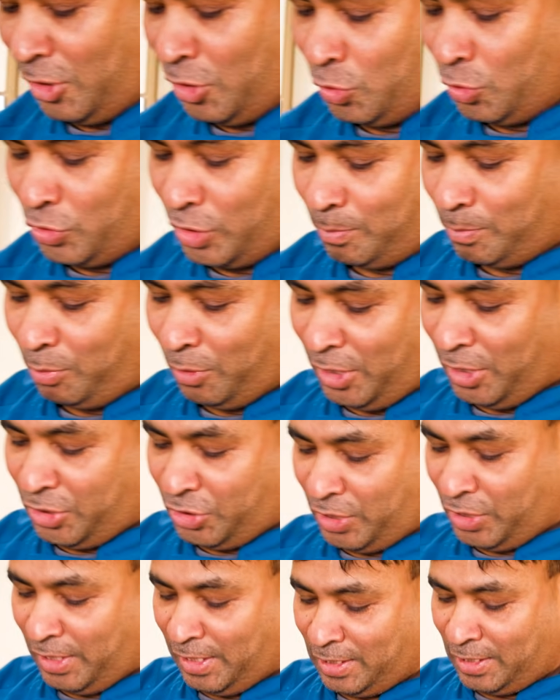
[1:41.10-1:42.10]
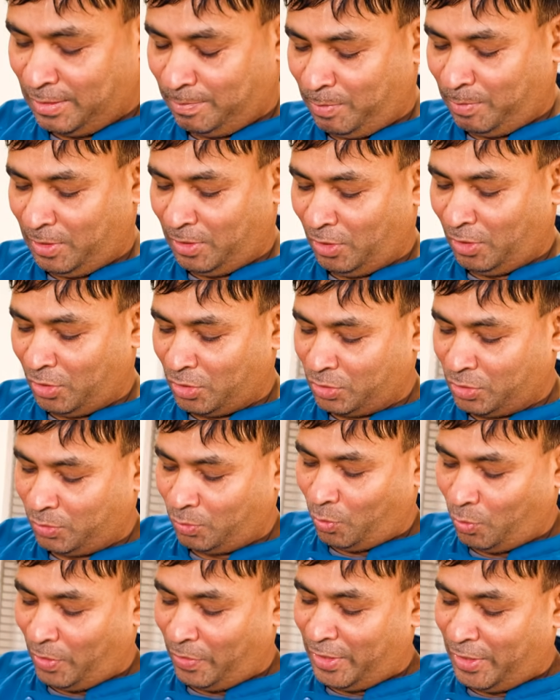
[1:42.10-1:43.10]
to use these bullet chilies because
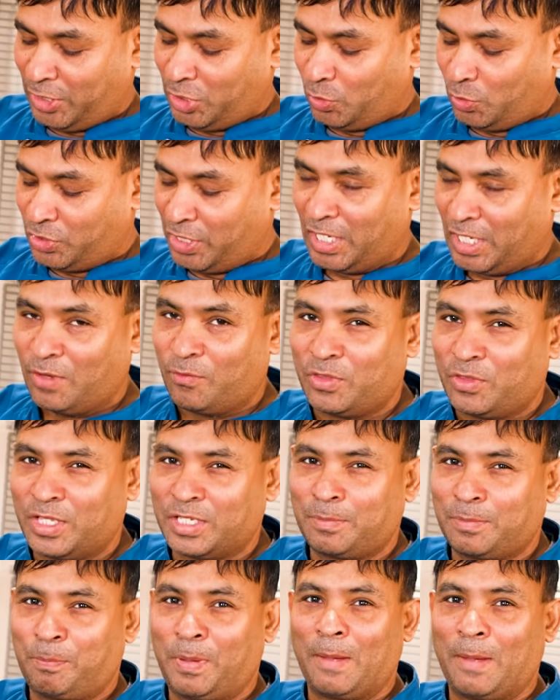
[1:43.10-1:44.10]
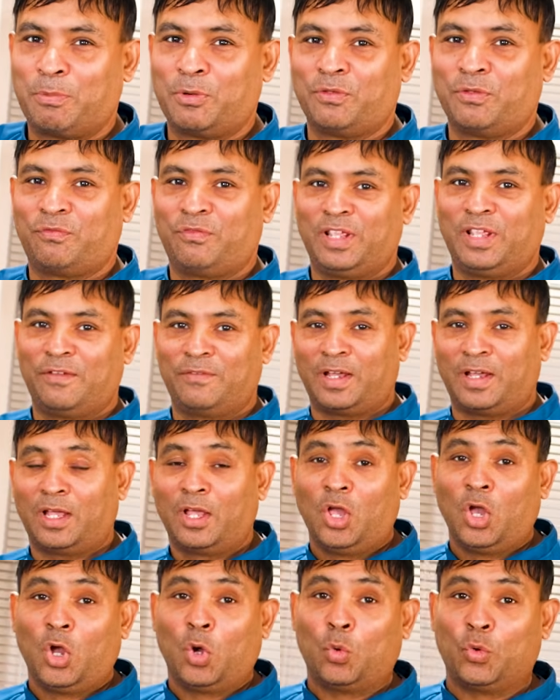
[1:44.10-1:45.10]
what they do, they give you this peppery
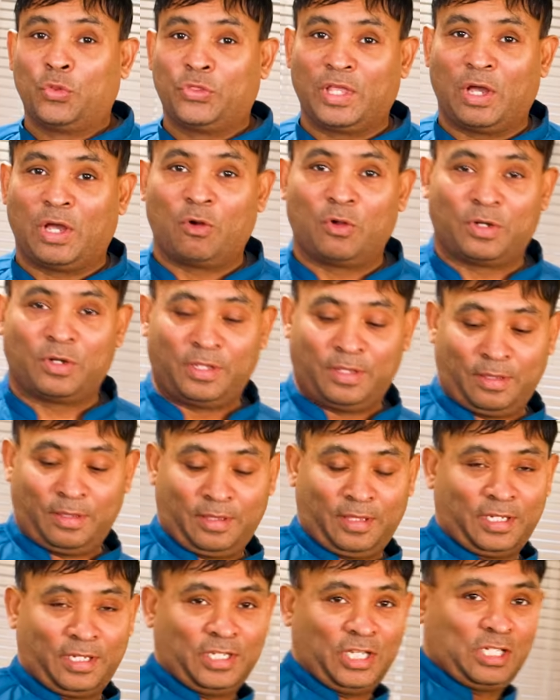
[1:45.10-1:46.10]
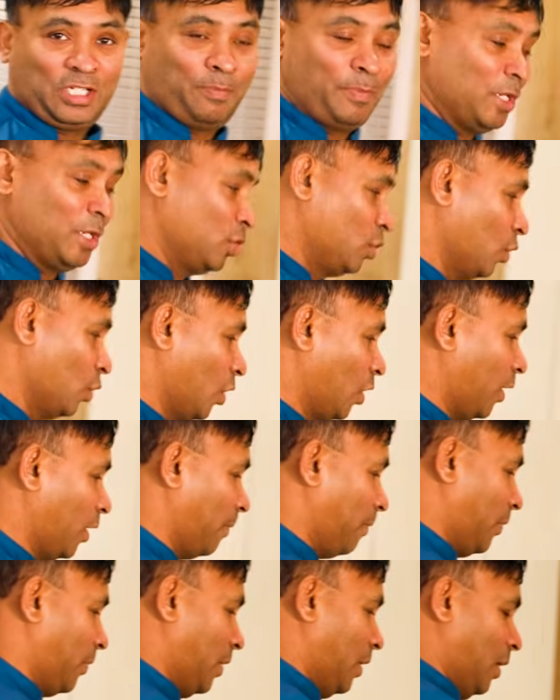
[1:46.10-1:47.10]
flavour without the dish being too hot.
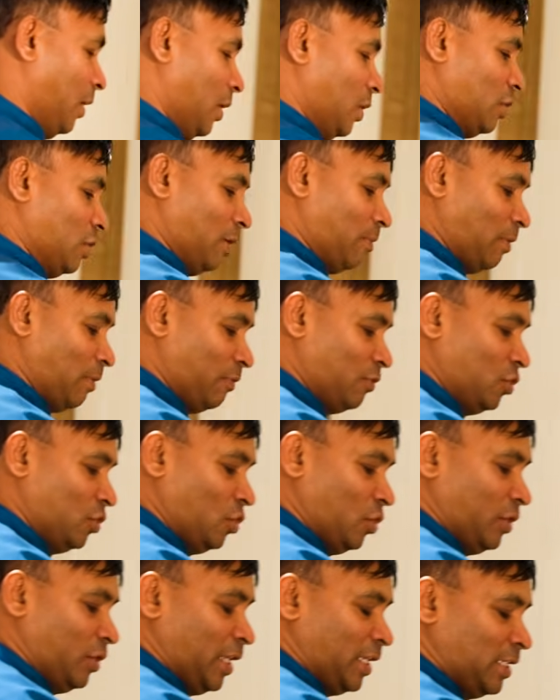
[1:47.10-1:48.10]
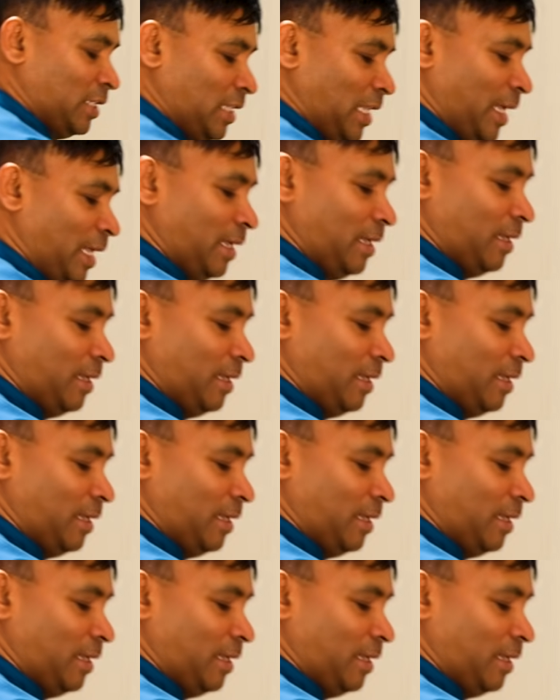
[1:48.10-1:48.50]
So I've chucked, that's like